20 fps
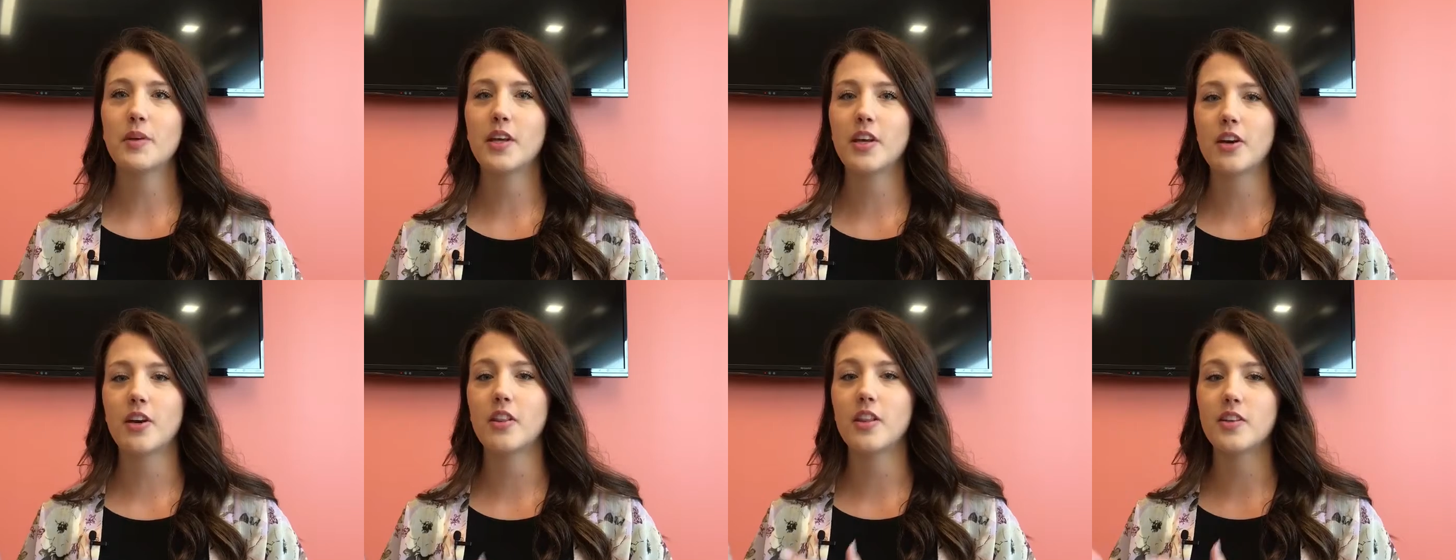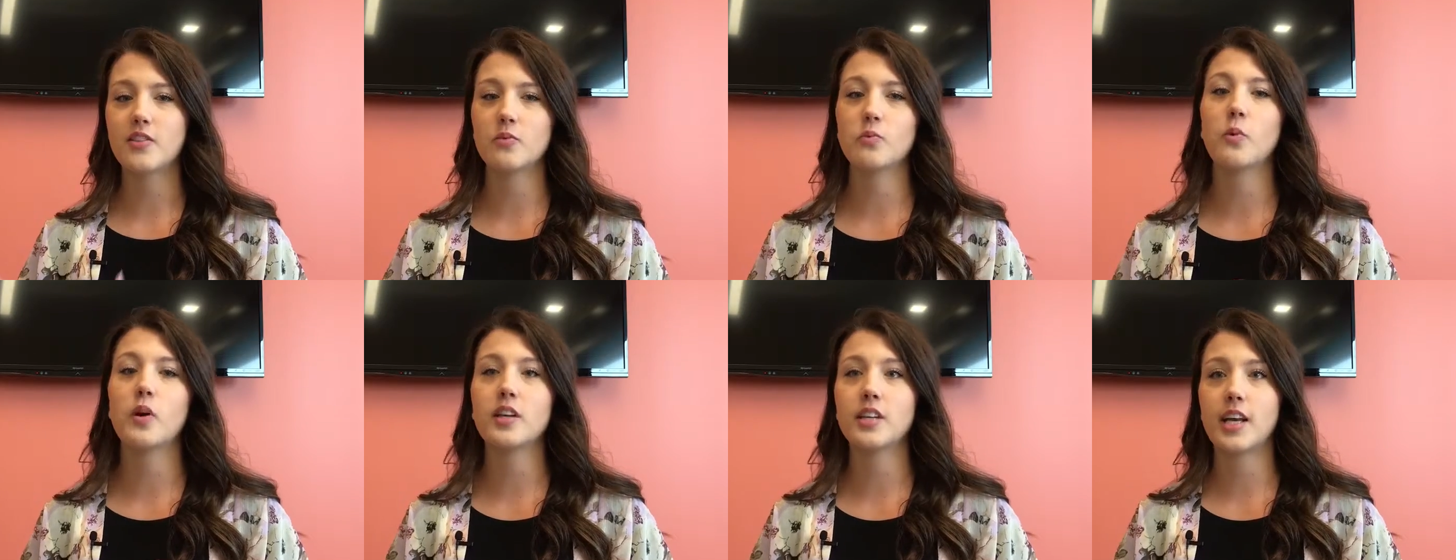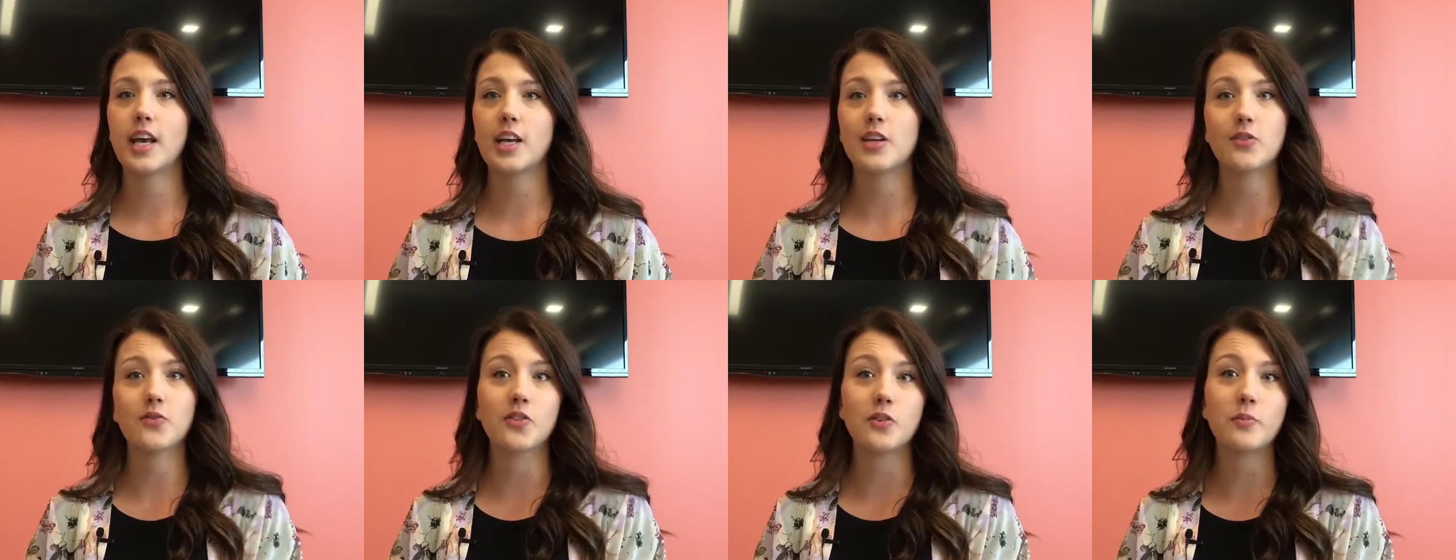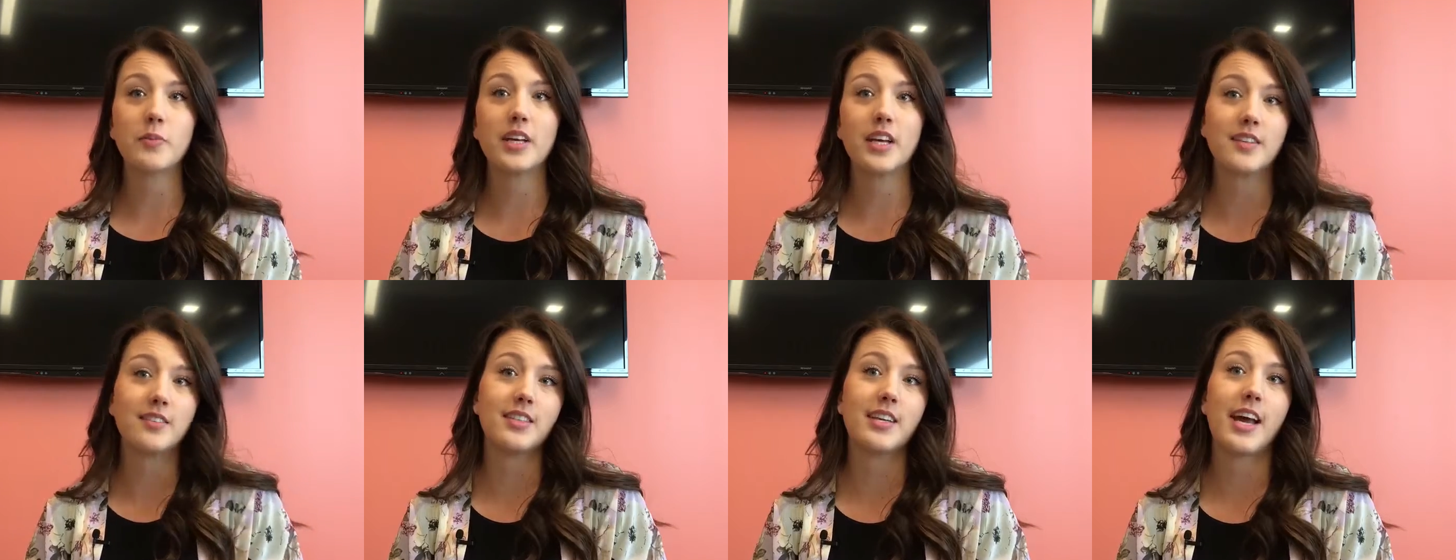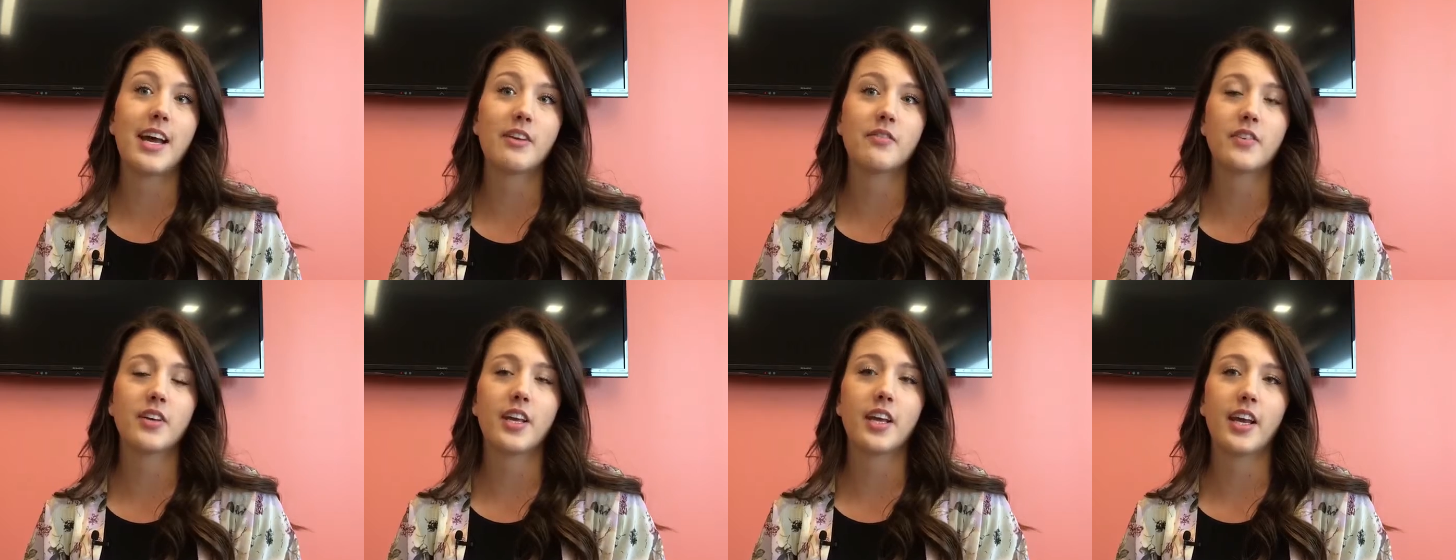Being on this one case for me as an
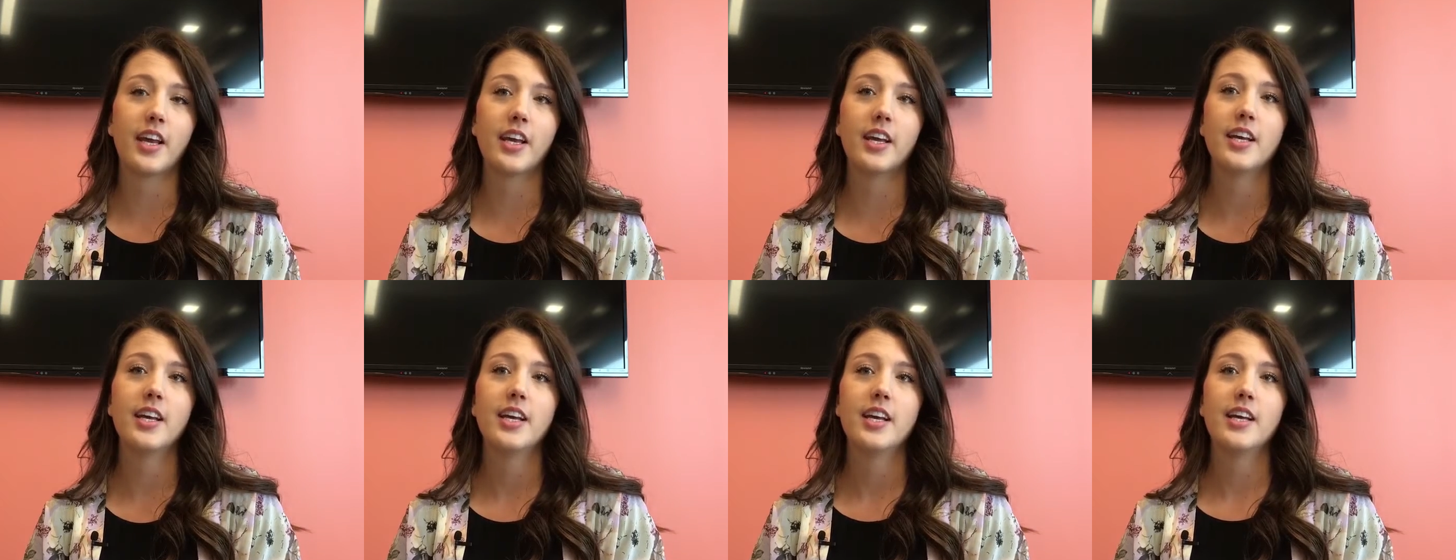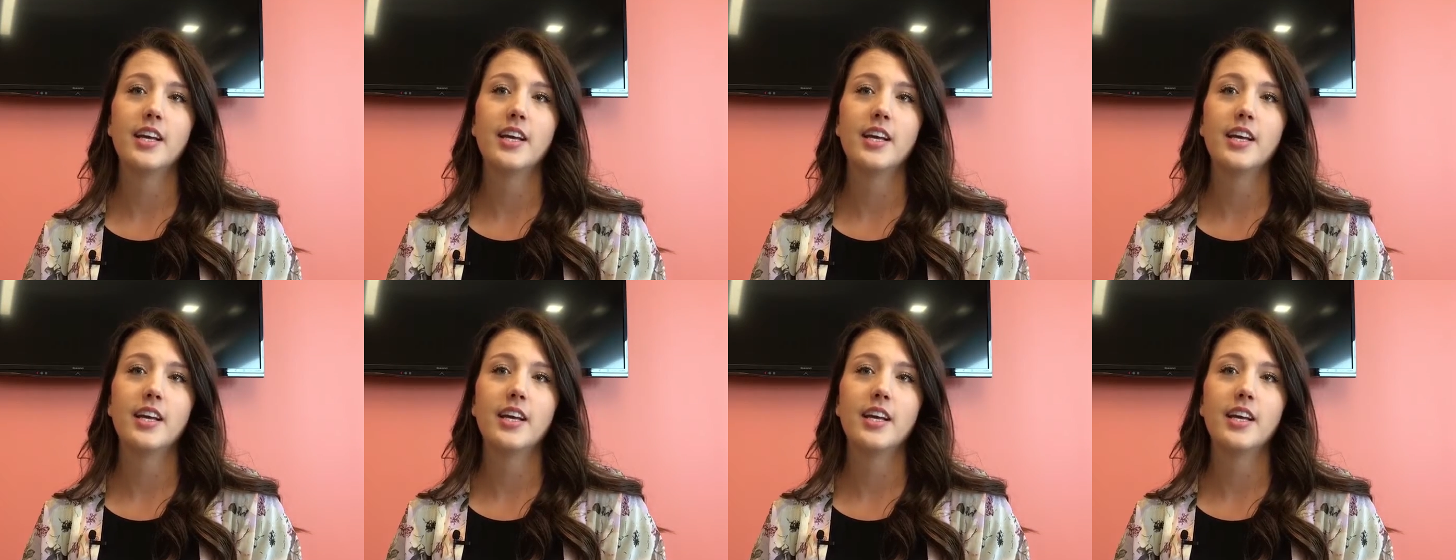advocate,